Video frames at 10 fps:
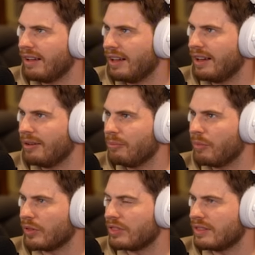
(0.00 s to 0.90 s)
Uh,
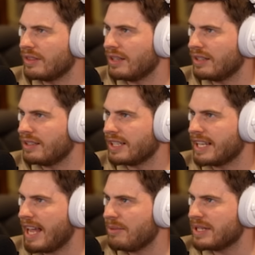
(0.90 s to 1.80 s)
but the the
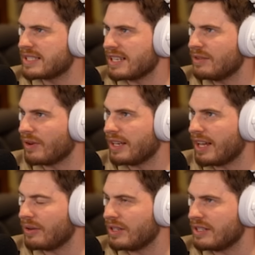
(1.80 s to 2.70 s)
gaming scene right
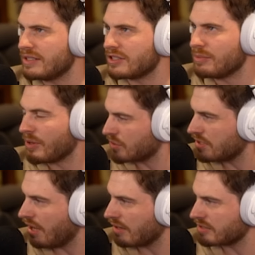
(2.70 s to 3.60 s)
now is the most
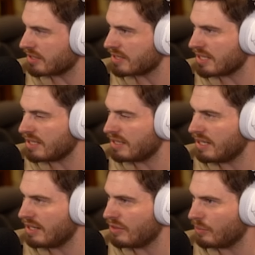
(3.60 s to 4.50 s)
toxic scene
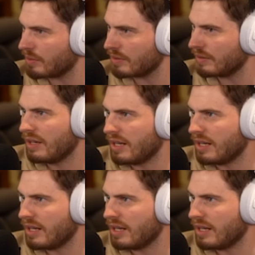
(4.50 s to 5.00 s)
in the world.